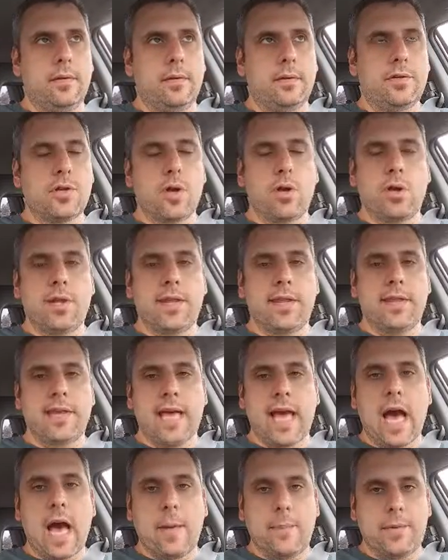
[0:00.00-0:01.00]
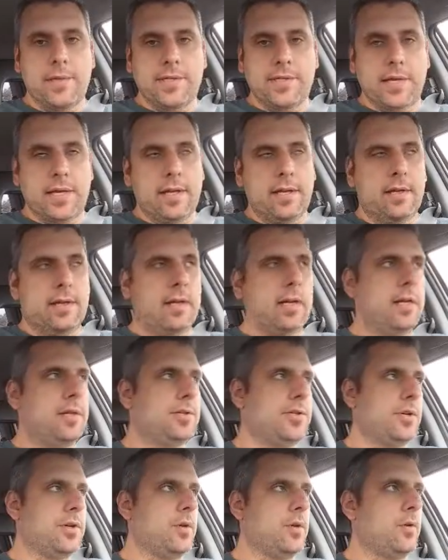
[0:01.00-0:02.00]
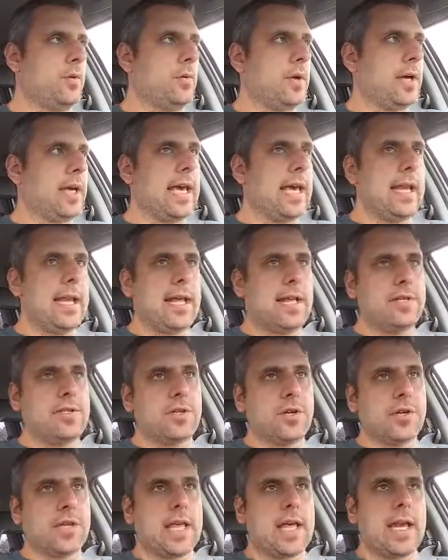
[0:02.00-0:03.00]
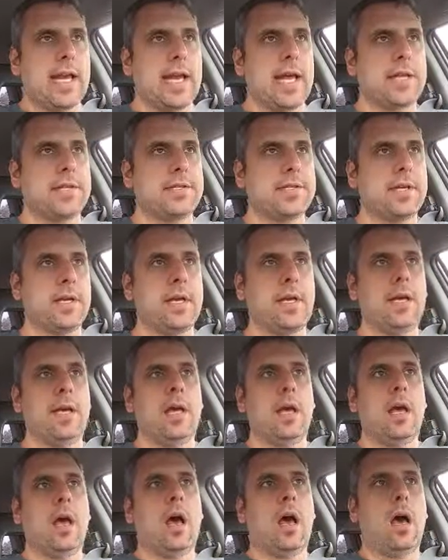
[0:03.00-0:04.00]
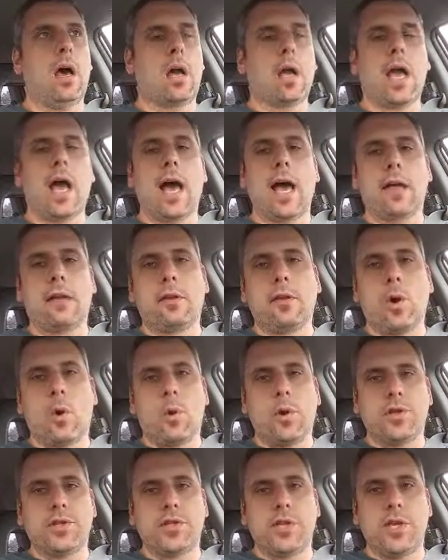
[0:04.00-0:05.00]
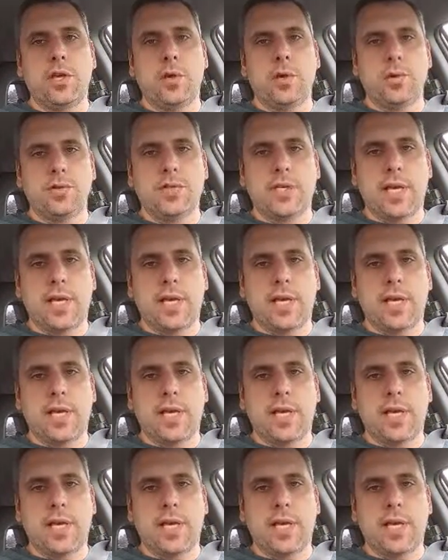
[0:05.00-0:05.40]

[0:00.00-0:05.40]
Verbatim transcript: totally the opposite. And so Gideon took that as uh, God going to use